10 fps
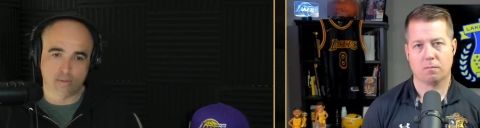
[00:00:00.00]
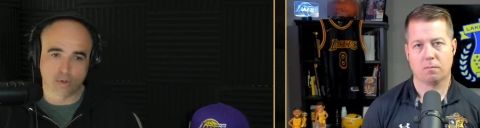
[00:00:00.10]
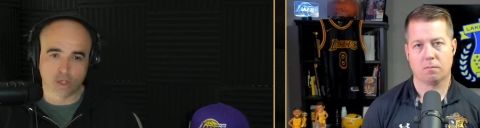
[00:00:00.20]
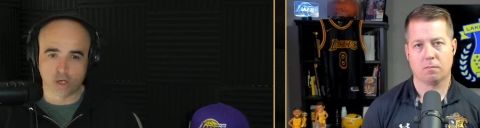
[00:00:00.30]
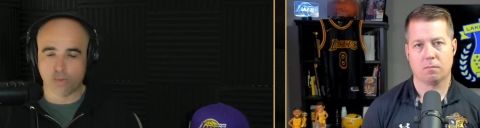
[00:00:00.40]

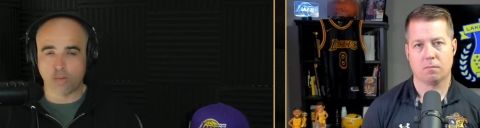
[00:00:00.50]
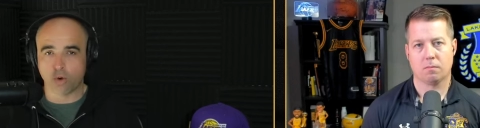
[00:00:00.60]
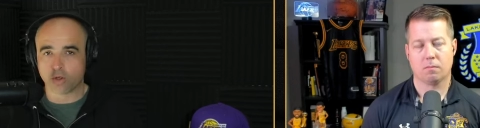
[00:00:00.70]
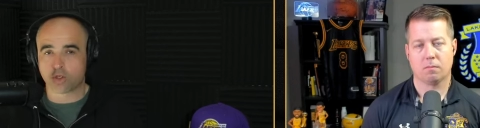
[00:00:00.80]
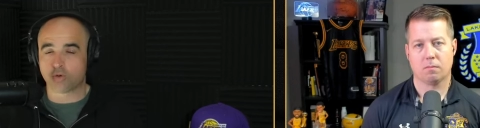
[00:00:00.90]
Speaker 1: little bit
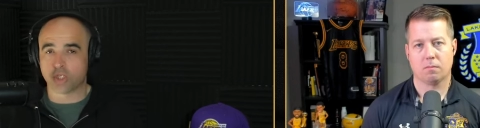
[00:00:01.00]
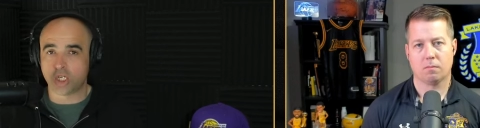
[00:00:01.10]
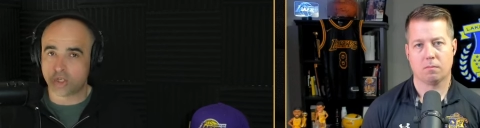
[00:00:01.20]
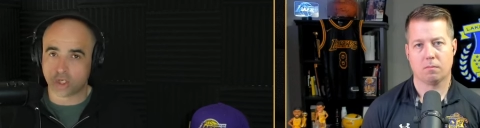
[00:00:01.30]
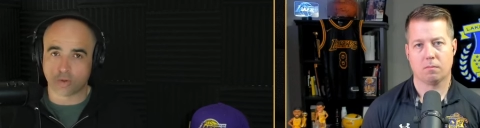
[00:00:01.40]
more
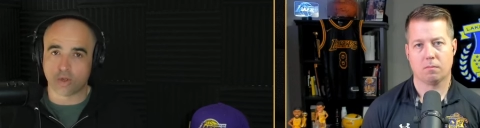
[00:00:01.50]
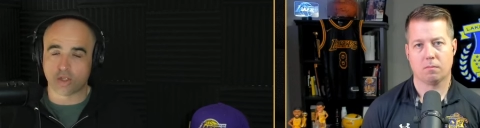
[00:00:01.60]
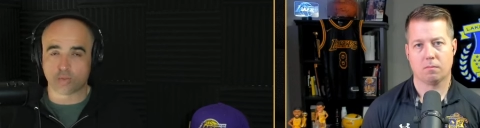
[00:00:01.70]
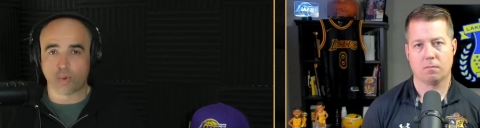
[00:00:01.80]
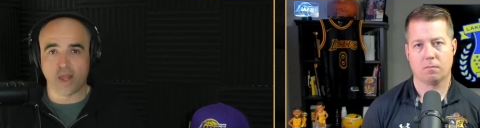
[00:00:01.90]
strategic with
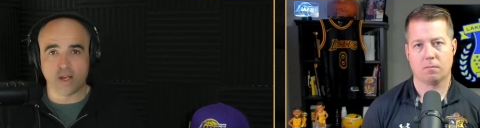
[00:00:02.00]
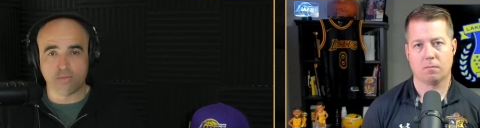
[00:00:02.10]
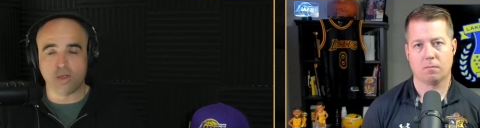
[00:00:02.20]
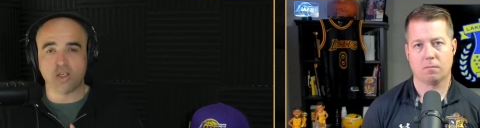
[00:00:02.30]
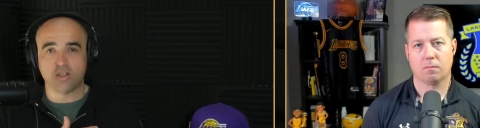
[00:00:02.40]
his plan
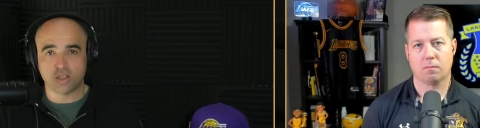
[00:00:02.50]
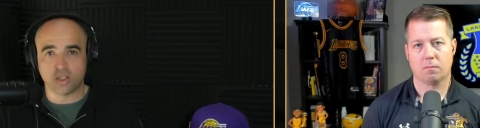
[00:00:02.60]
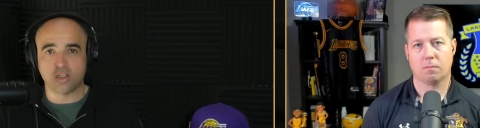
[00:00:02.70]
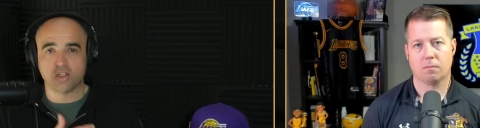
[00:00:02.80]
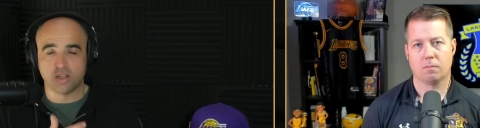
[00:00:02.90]
B's,
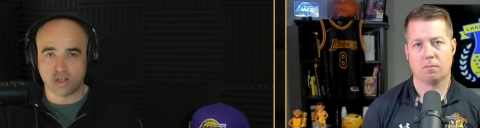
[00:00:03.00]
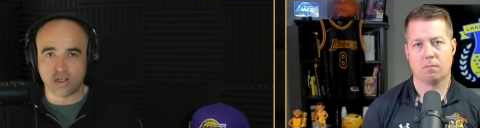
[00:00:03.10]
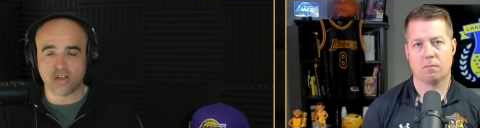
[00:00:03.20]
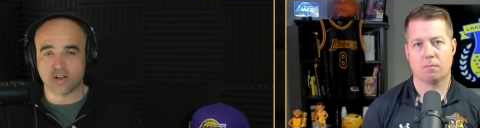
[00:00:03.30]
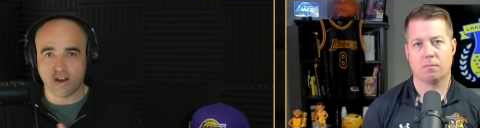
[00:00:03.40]
C's, and
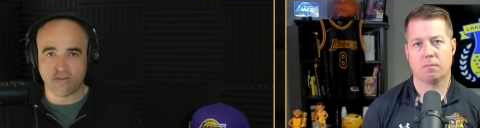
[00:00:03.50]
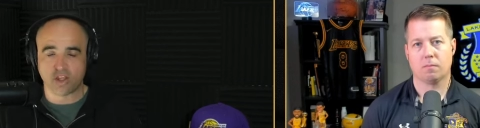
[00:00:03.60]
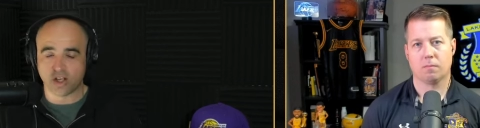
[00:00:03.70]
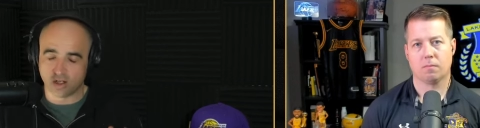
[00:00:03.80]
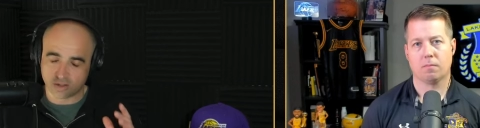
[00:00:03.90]
D's, and
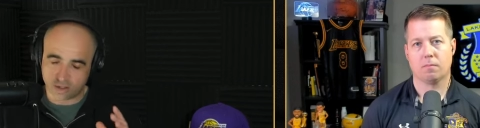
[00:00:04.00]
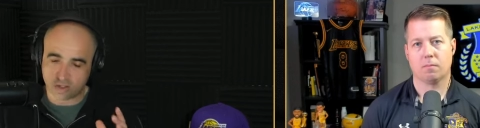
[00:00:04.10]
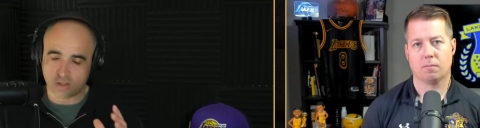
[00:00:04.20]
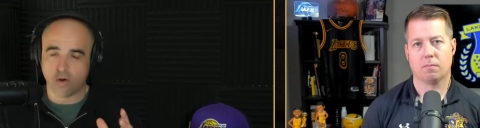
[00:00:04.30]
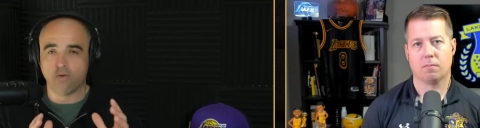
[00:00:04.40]
everything else.
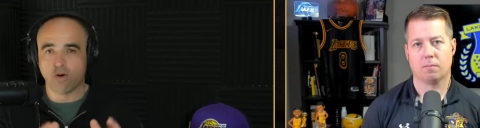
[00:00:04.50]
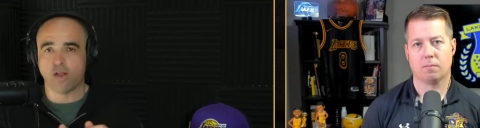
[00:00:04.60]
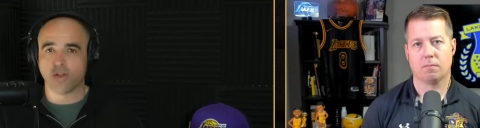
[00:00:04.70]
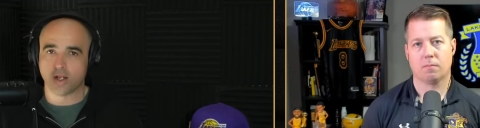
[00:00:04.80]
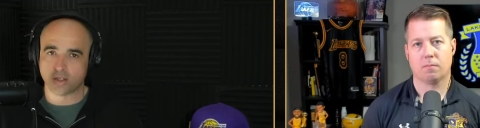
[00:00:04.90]
Just your overall
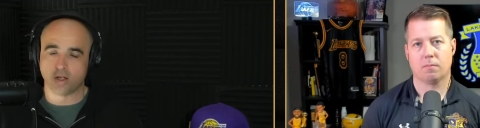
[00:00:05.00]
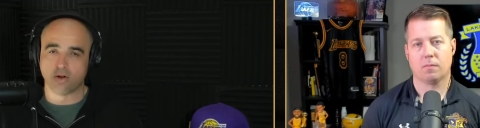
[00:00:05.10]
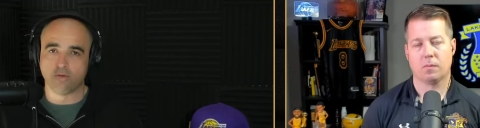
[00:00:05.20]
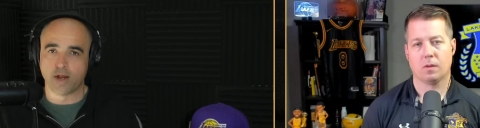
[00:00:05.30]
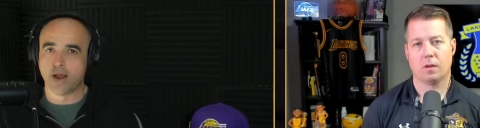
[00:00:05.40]
thoughts on
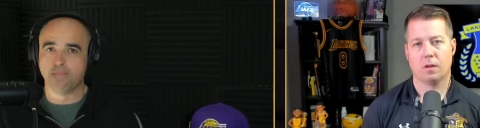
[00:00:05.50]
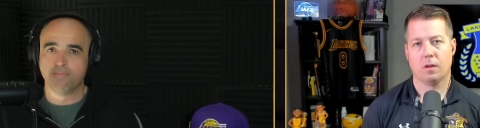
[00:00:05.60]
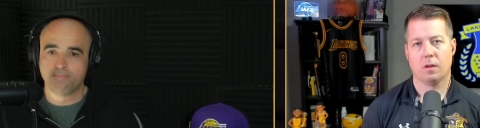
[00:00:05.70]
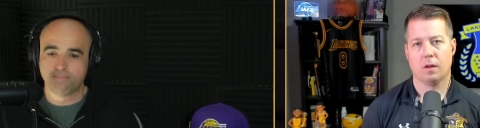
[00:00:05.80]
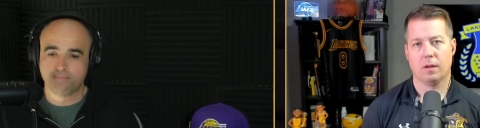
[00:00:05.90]
Darvin Ham.
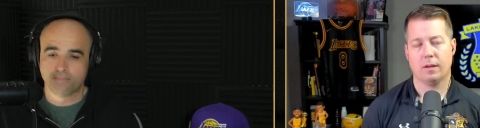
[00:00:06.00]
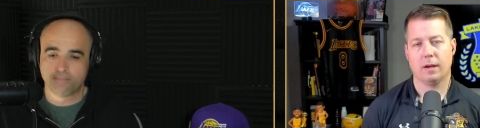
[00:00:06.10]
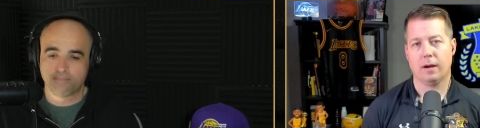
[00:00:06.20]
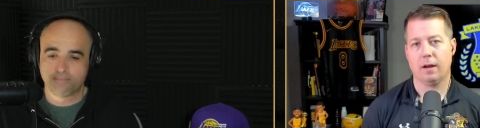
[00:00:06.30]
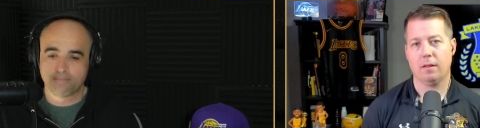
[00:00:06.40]

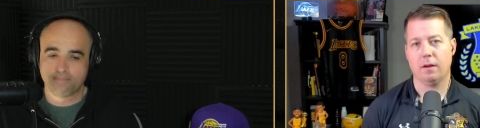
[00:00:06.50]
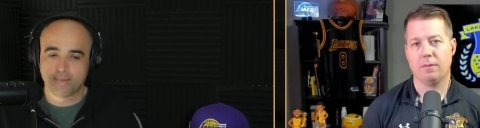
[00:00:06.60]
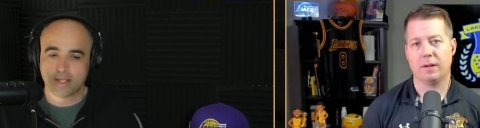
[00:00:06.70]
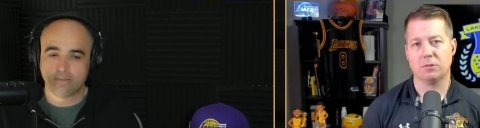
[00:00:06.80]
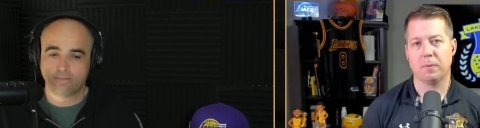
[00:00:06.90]
Speaker 2: Yeah, I, I,
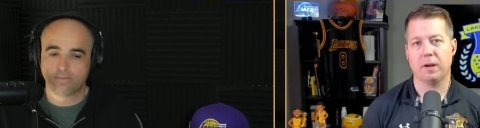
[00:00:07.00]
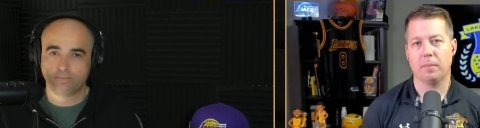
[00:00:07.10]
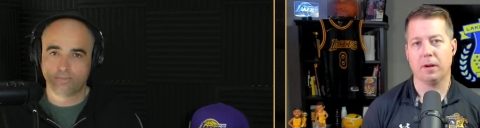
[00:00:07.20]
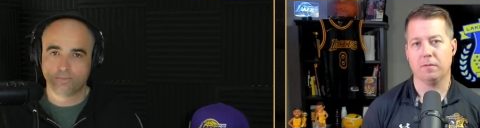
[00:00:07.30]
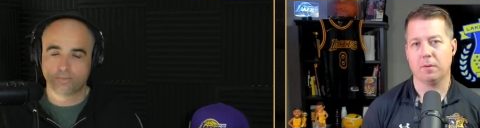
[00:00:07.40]
think it's been
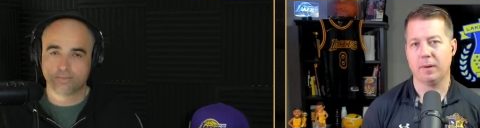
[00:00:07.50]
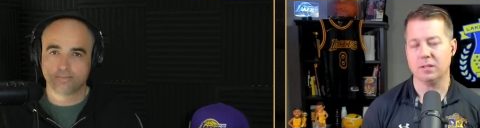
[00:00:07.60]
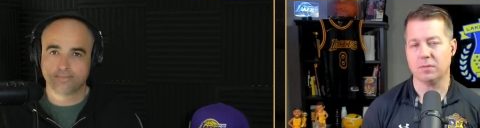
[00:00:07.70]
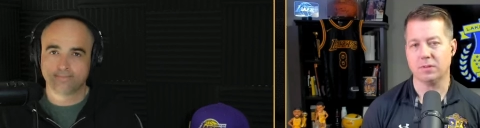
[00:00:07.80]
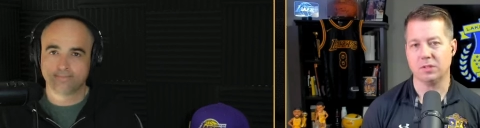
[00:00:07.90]
a bit of a
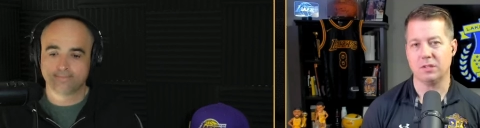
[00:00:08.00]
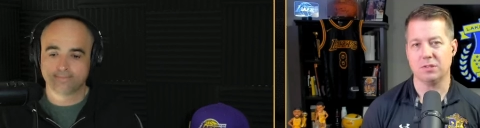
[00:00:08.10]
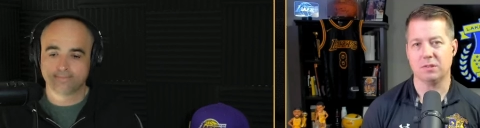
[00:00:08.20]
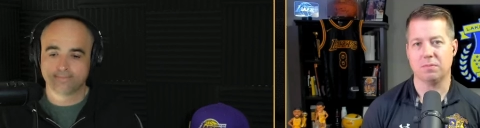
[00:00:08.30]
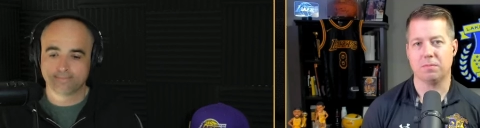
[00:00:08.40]
mess of a
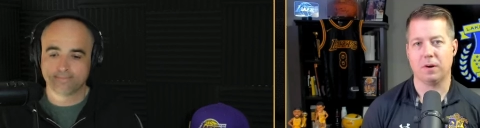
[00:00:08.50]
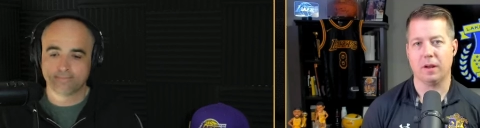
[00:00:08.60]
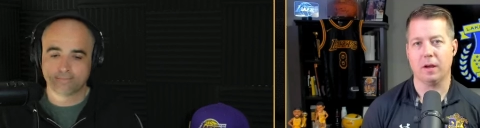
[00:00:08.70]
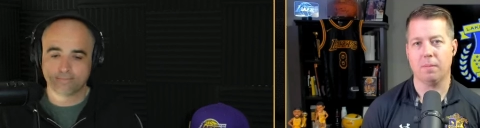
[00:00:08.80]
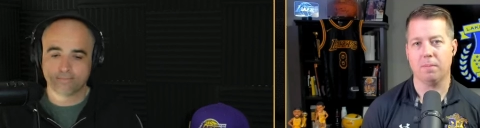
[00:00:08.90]
season for
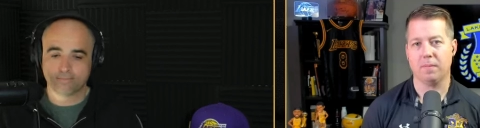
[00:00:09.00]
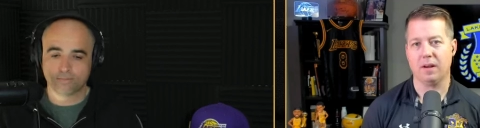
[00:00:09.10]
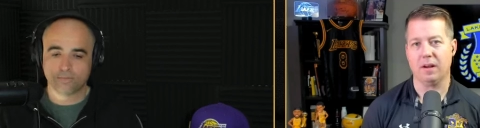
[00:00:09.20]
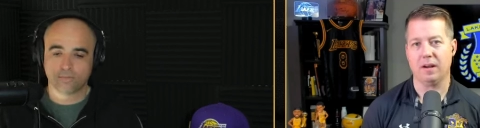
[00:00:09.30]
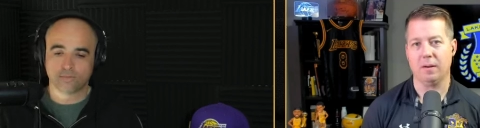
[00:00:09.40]
him,
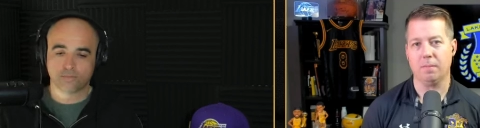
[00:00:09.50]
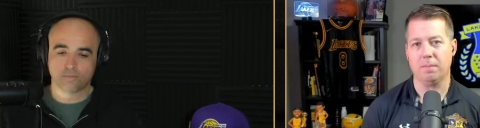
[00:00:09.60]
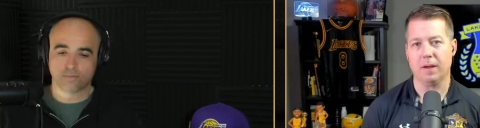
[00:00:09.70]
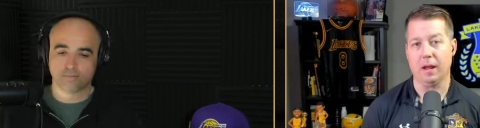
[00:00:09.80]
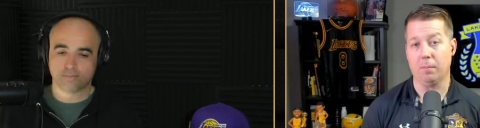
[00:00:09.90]

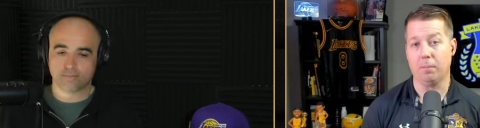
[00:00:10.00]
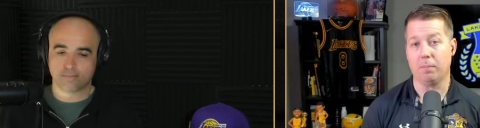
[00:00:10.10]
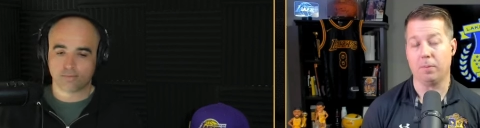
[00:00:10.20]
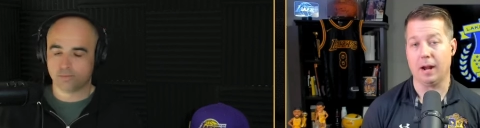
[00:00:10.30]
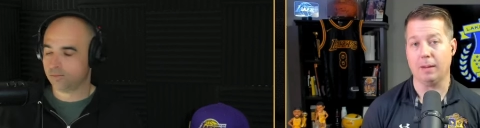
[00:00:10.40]
um, and
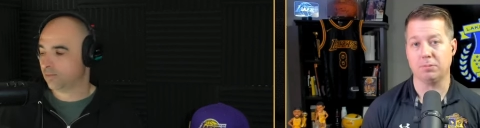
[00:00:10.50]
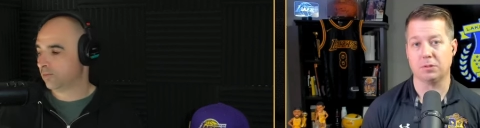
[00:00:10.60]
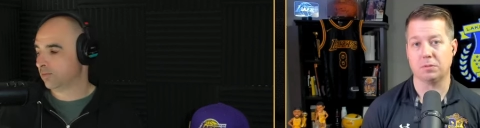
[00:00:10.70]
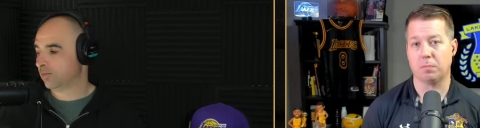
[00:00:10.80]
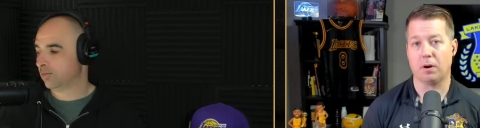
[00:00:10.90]

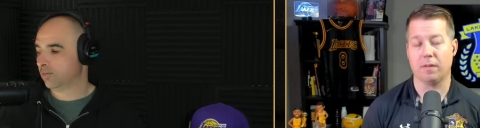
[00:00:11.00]
perhaps part of